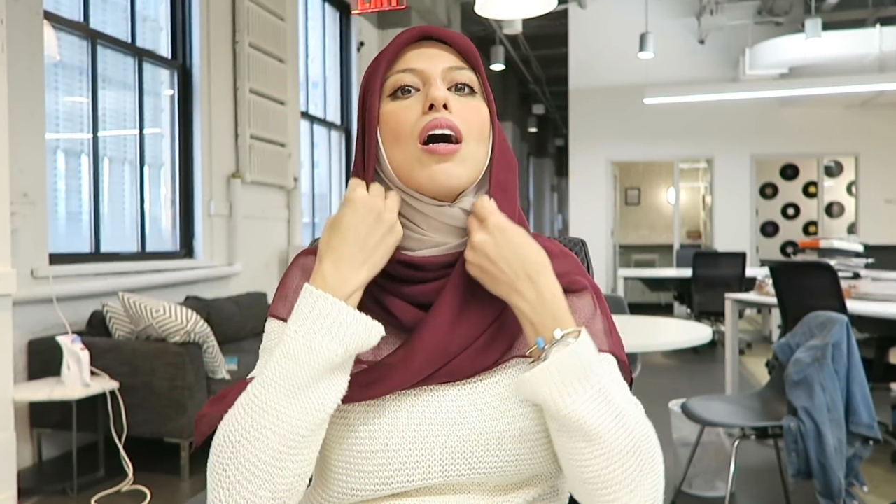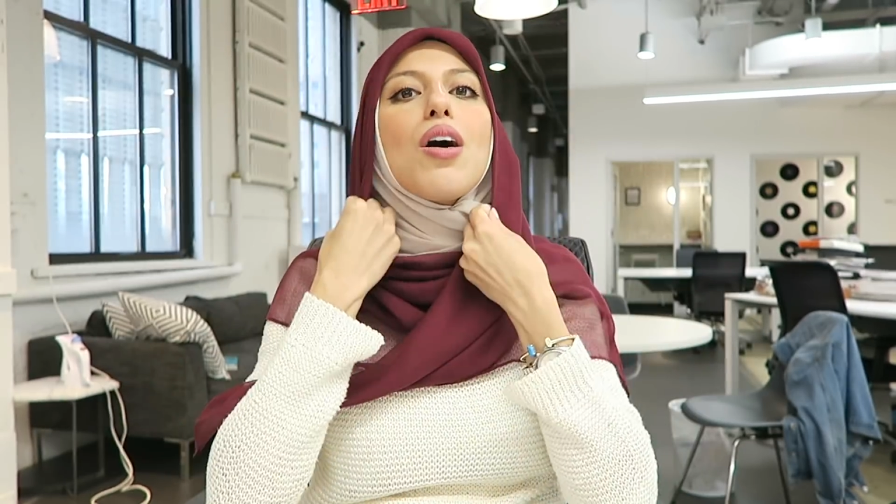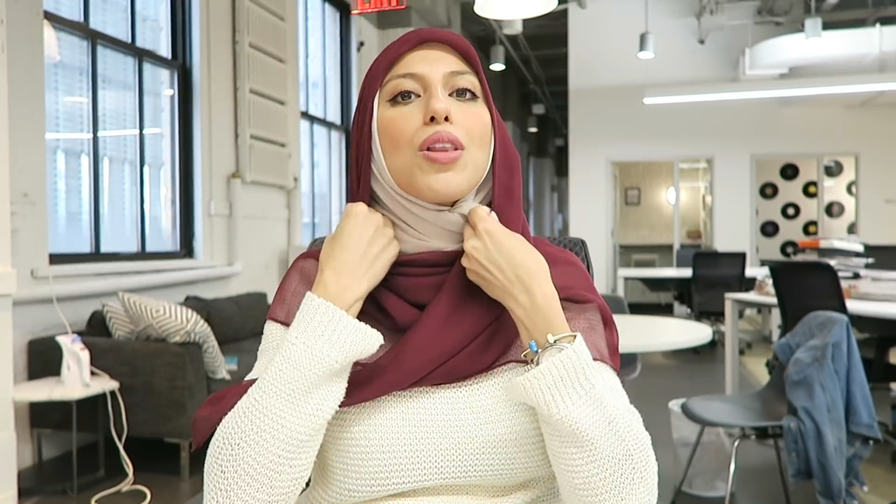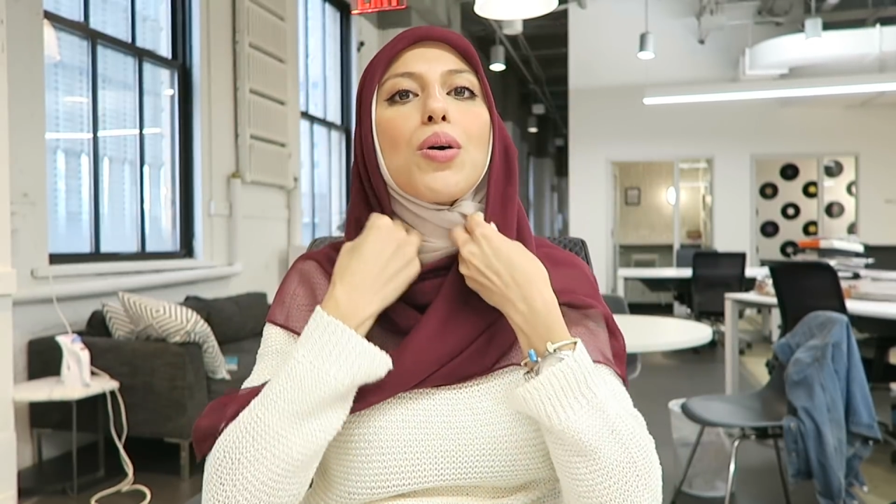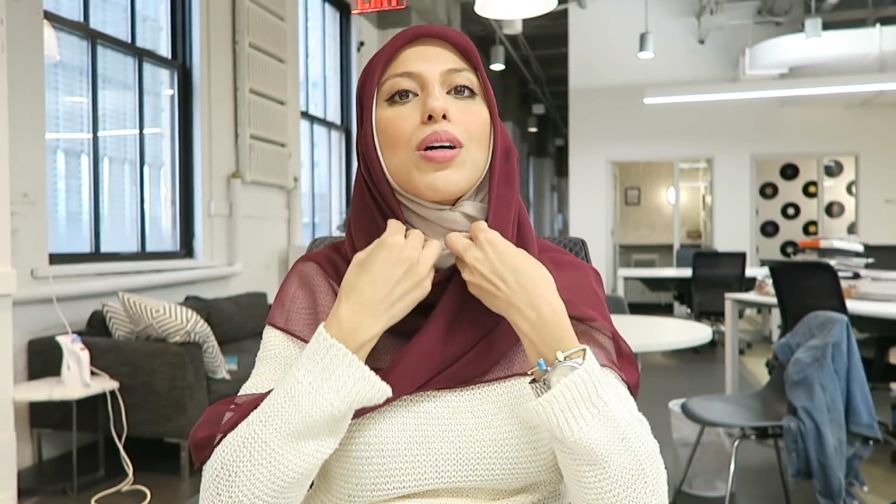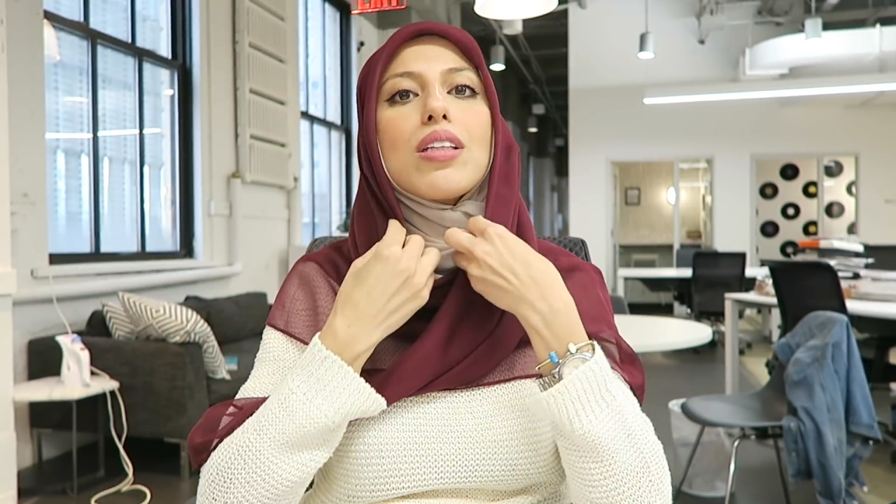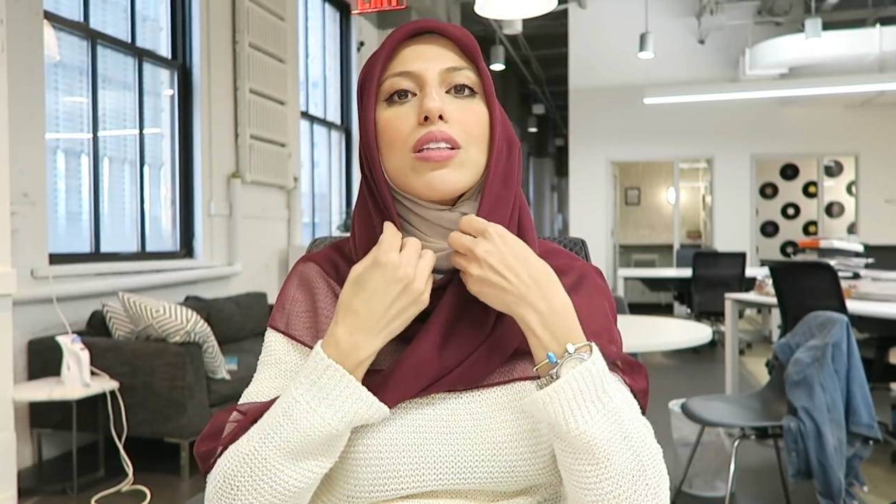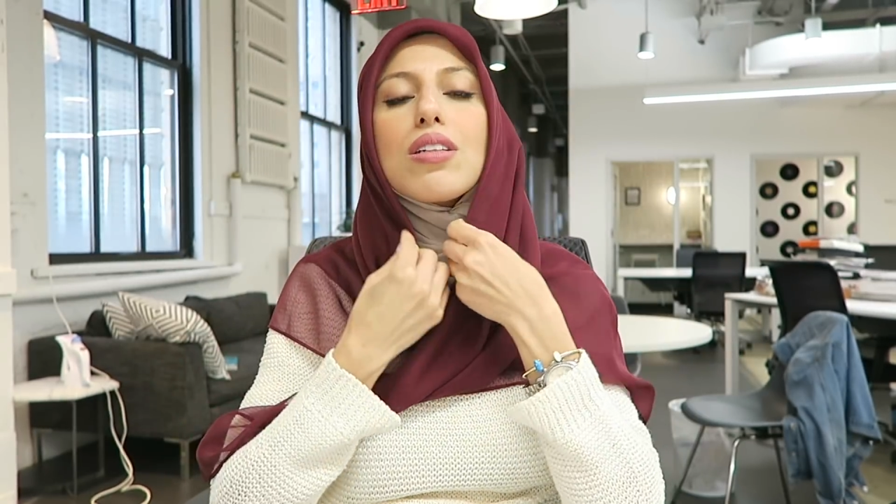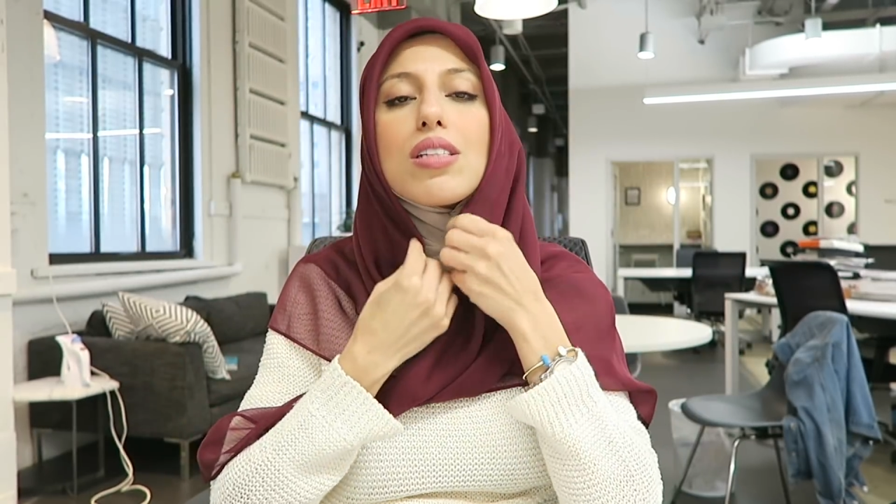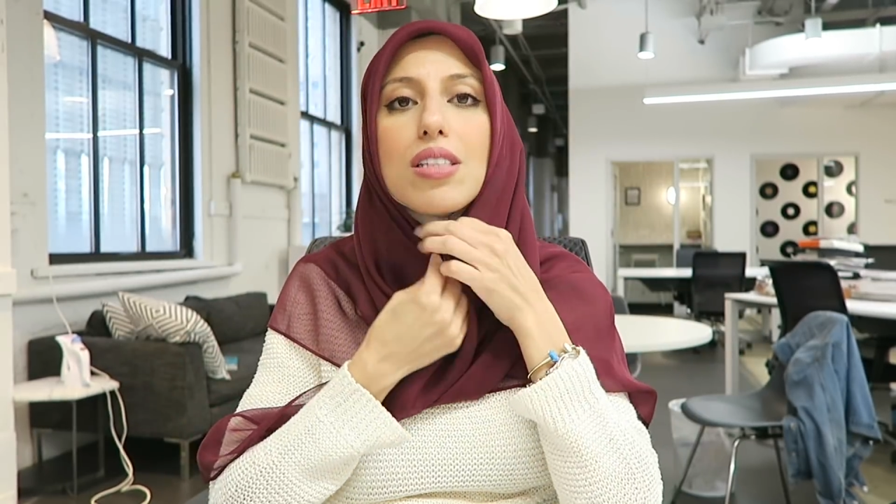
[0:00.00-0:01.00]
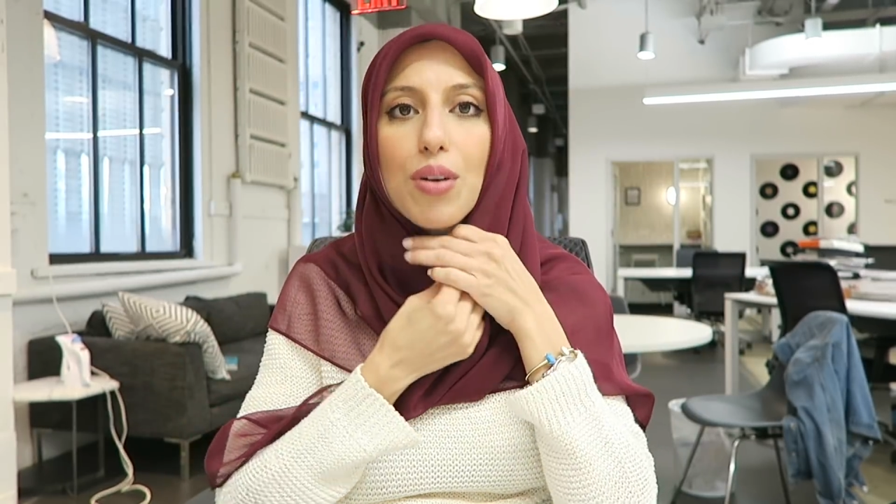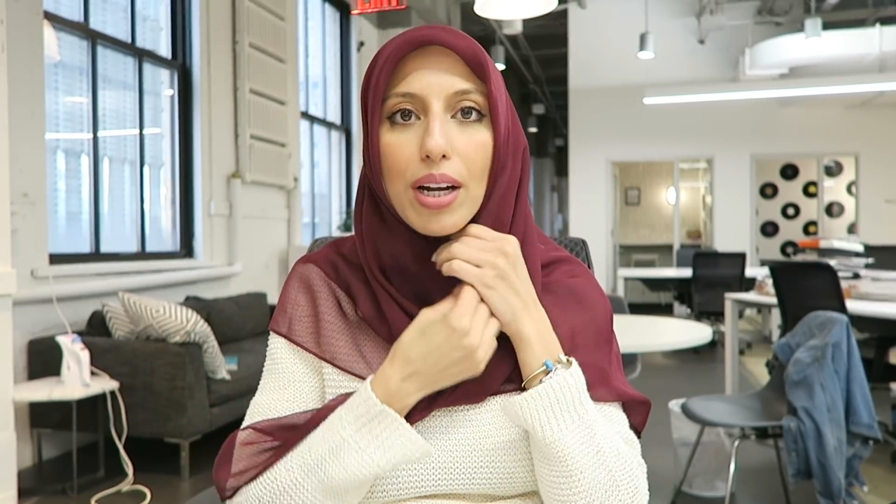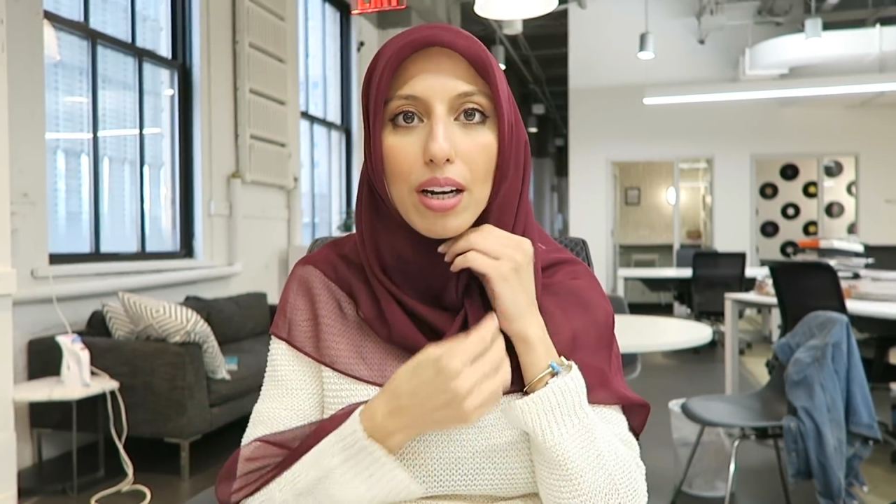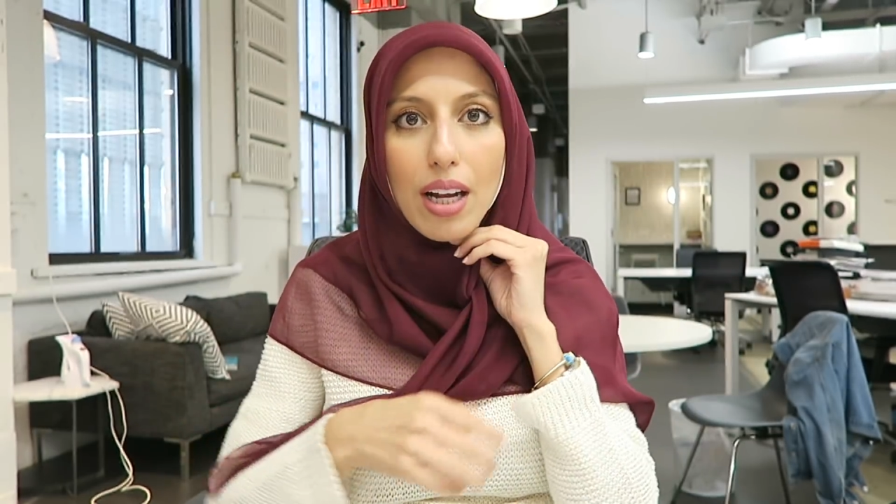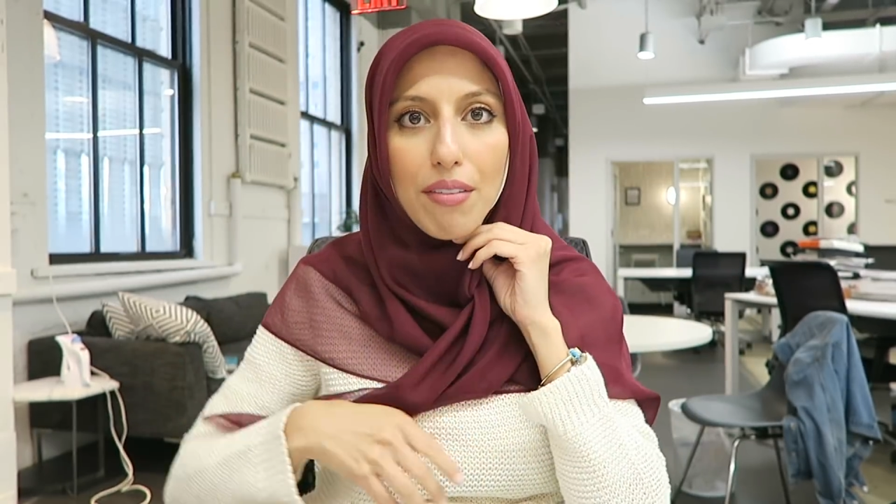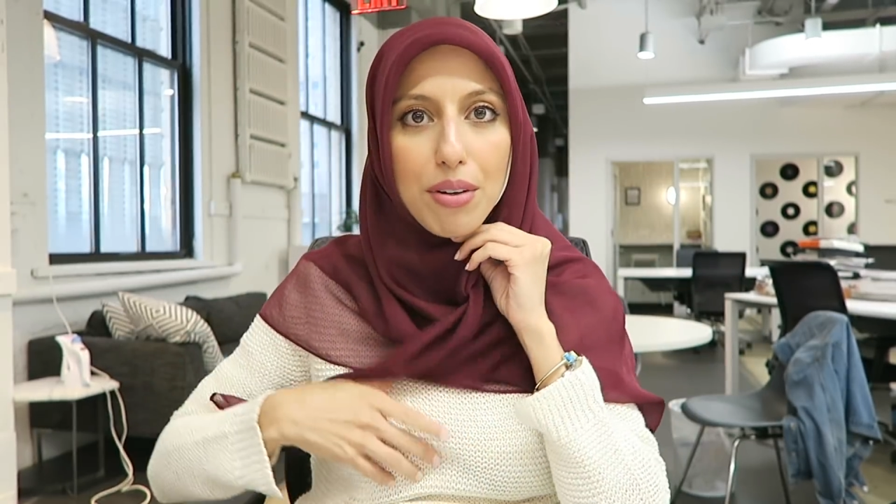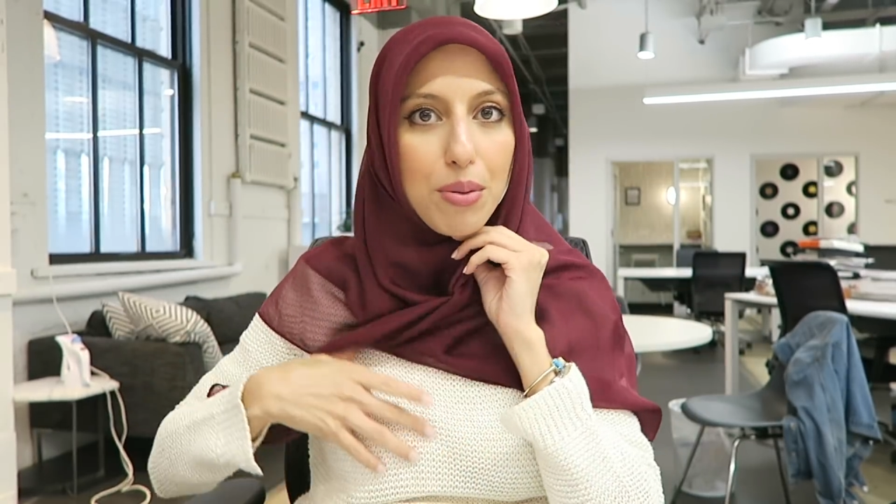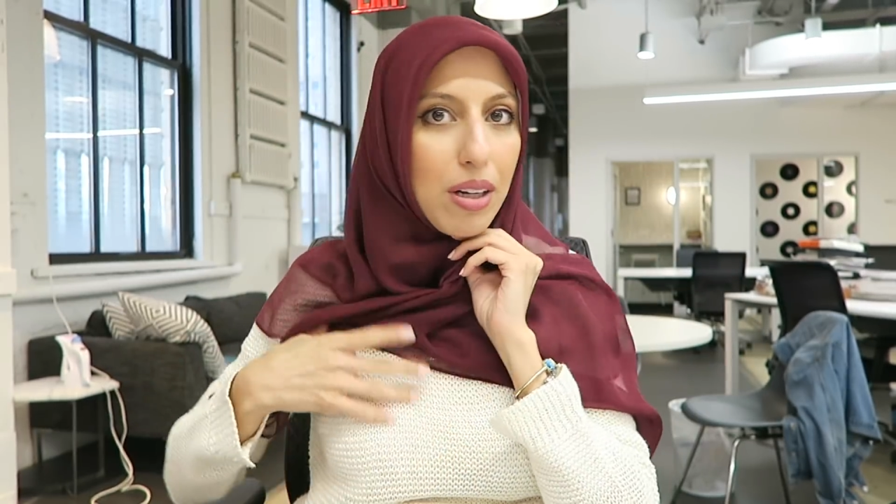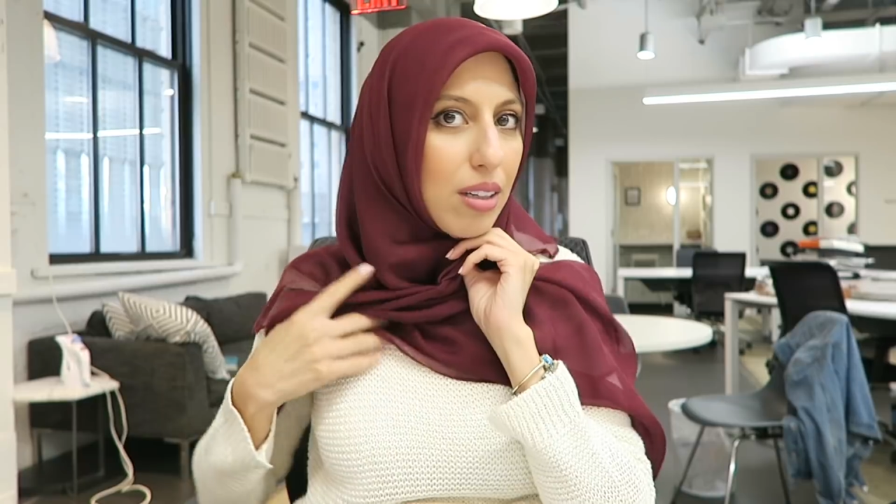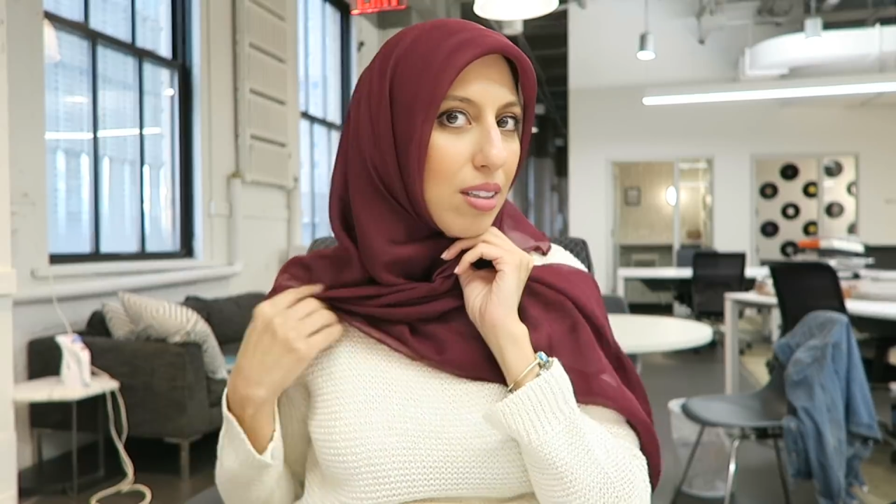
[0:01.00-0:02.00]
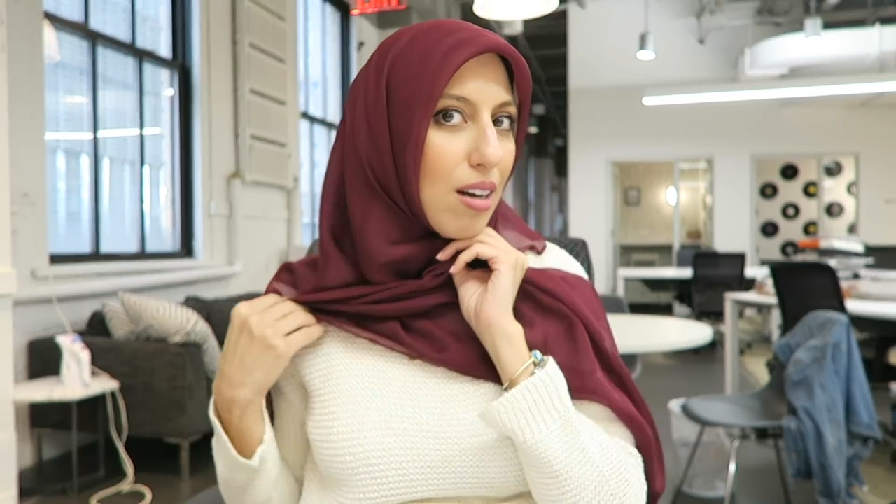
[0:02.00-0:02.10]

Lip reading: although it looks great on everyone.